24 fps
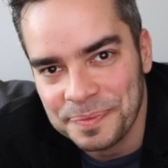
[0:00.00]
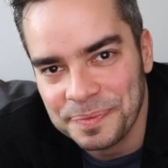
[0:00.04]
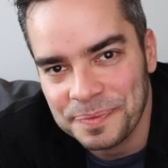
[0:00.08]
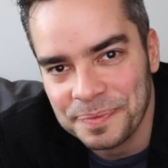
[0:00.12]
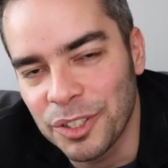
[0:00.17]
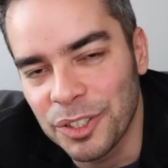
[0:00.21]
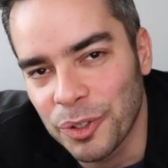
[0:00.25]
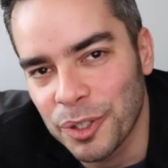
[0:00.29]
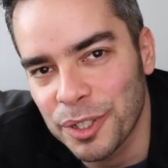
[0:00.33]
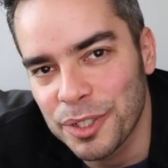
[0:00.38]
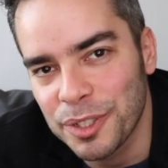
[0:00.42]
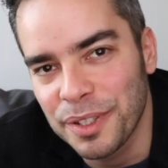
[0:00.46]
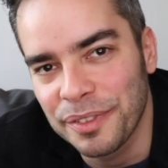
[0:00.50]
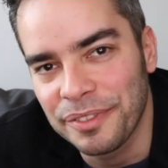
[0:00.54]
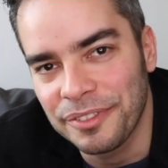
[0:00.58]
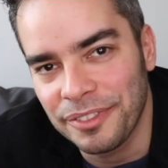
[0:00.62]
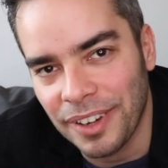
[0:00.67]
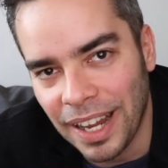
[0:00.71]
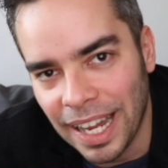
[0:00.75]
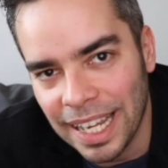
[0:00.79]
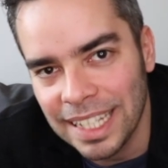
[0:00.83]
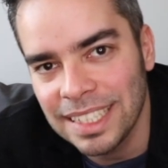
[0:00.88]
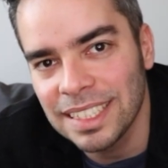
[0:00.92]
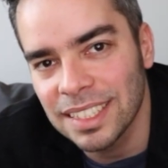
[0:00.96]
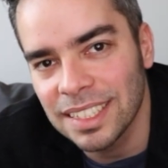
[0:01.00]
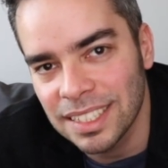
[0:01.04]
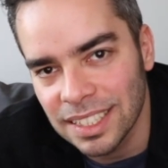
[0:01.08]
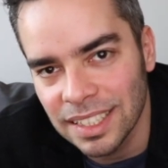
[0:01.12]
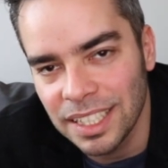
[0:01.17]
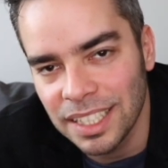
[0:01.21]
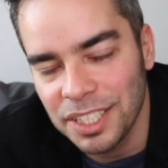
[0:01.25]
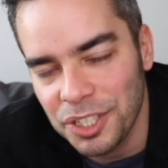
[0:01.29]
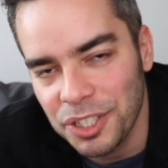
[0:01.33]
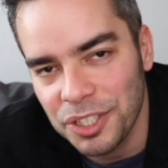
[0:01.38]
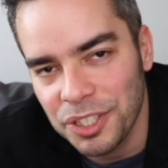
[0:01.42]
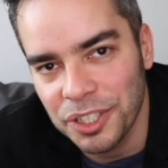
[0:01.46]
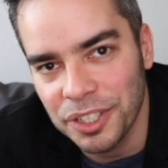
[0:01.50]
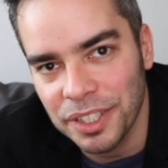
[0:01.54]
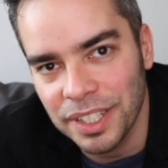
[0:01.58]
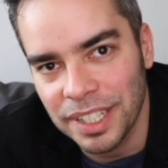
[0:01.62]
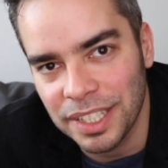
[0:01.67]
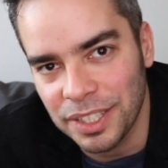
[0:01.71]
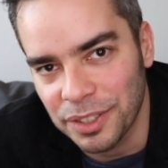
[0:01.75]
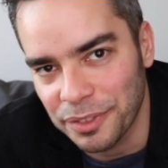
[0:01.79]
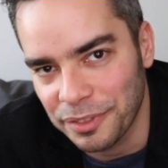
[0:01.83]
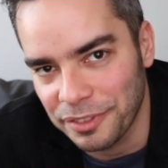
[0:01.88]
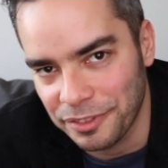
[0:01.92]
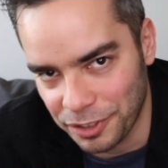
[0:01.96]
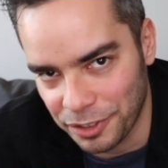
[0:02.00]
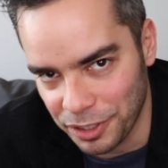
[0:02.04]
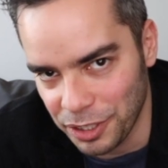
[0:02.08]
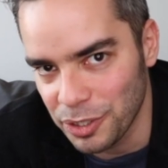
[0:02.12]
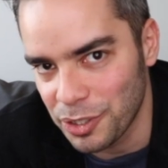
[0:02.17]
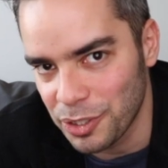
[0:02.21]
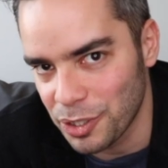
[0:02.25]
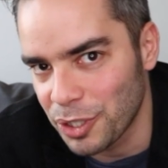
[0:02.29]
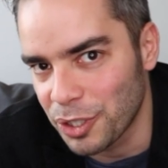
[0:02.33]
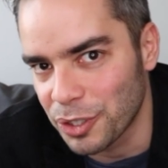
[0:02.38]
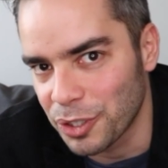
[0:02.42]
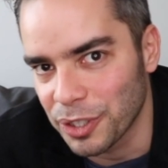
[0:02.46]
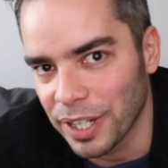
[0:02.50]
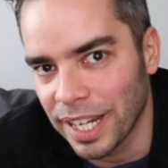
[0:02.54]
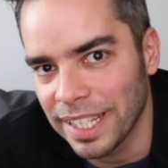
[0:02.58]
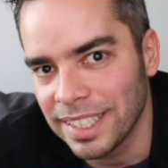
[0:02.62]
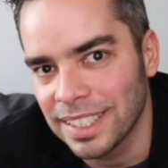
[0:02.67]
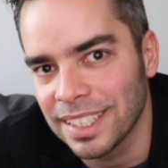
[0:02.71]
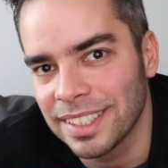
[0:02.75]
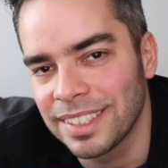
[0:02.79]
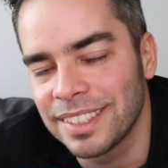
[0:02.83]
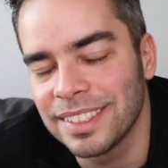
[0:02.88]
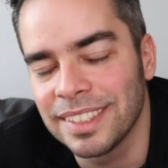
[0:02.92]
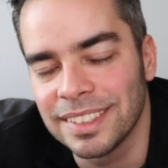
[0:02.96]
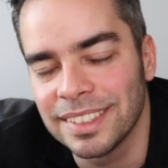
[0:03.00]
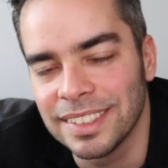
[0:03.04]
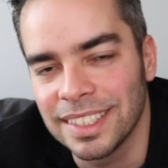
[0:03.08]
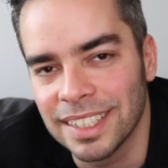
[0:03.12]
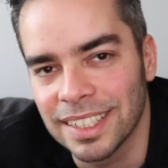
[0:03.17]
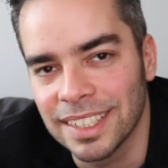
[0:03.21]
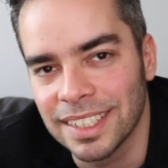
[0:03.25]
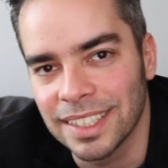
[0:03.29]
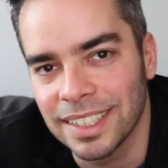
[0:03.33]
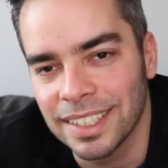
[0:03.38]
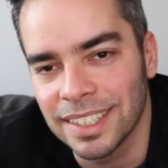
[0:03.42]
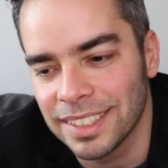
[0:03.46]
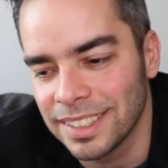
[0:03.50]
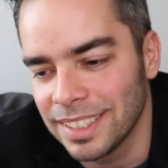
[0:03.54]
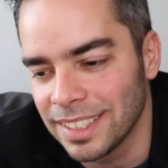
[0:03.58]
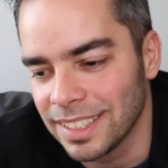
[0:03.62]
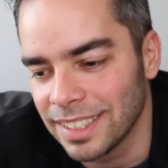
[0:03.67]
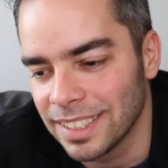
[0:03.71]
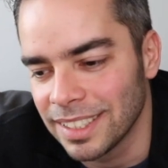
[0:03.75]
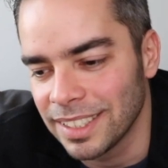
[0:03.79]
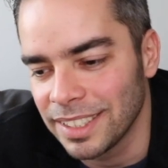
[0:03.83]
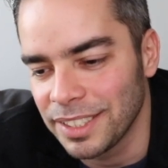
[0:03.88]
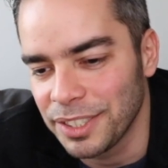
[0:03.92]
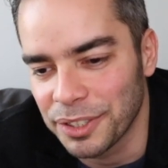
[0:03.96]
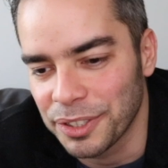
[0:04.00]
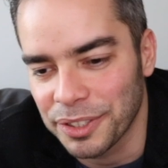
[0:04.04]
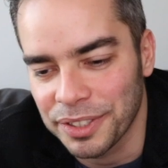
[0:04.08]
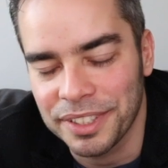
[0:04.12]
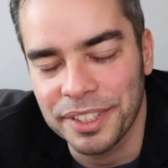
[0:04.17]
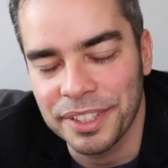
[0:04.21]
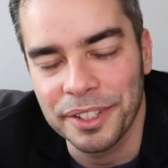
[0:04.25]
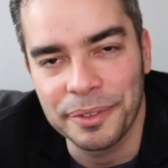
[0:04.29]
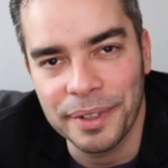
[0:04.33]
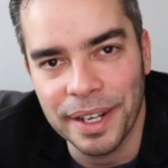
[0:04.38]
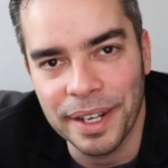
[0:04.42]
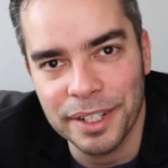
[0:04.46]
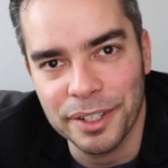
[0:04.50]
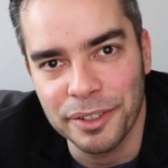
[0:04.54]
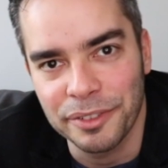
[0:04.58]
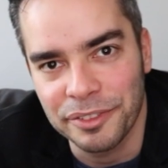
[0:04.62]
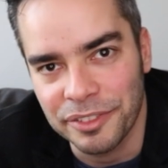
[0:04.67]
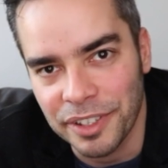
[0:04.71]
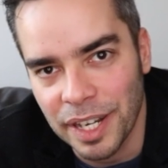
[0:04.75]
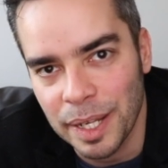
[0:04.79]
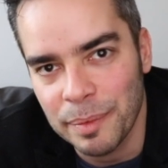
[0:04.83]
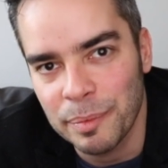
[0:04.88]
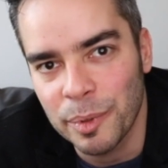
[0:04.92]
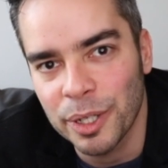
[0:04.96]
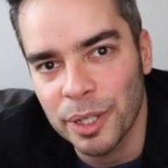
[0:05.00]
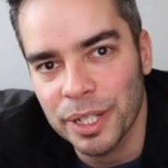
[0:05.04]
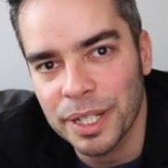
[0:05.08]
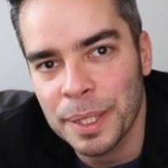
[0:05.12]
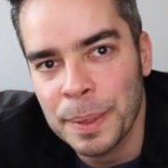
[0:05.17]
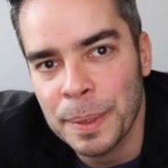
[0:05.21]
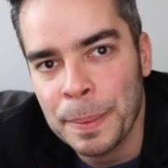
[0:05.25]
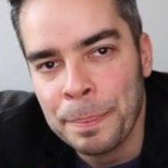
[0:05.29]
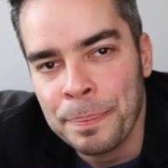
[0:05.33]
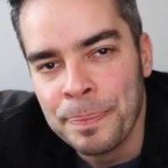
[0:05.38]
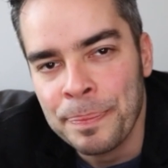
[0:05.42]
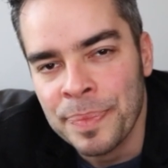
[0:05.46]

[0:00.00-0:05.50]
In order to find this literature, in for you to create the, the the your theoretical framework,